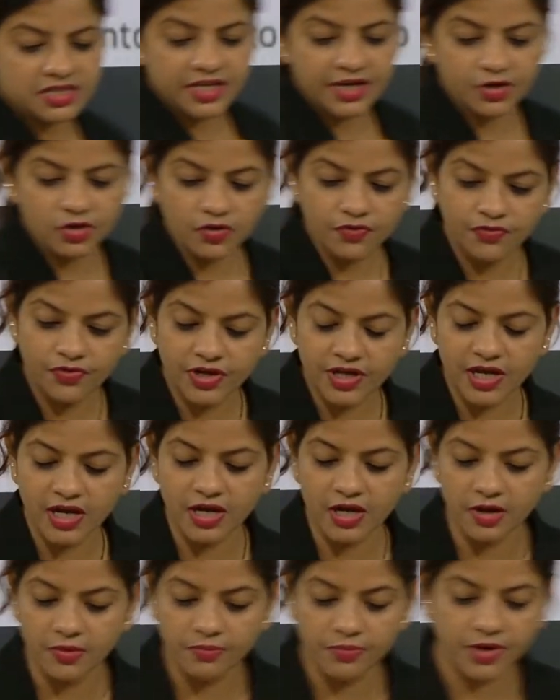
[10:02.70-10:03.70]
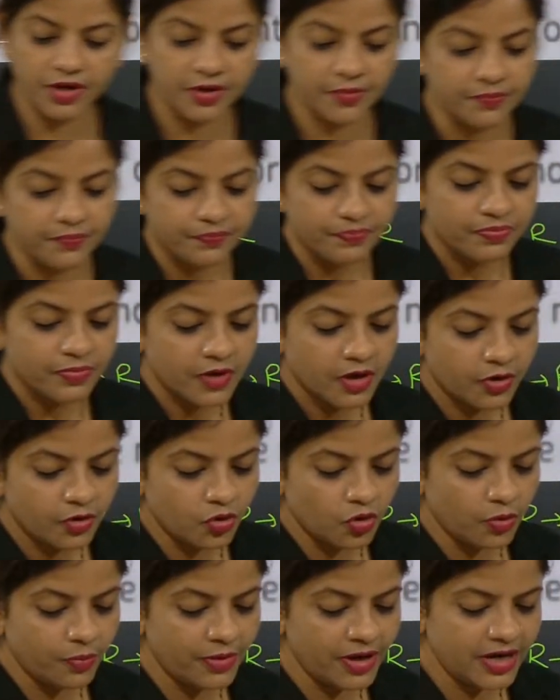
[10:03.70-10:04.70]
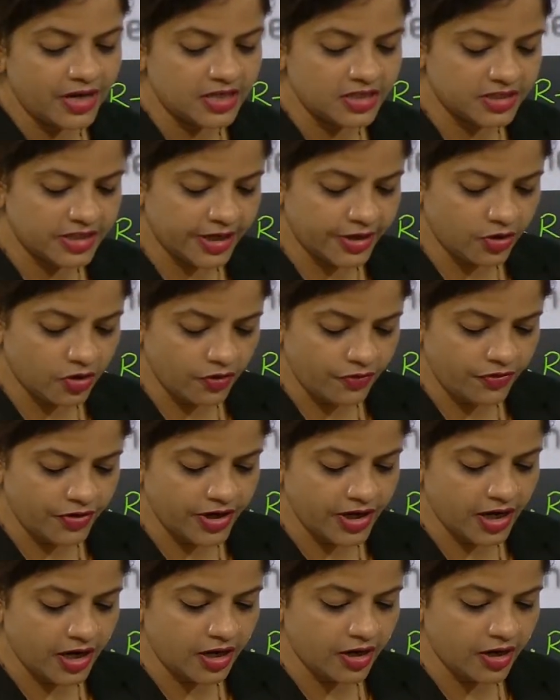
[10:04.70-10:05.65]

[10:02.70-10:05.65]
set of real number. Domain is set of real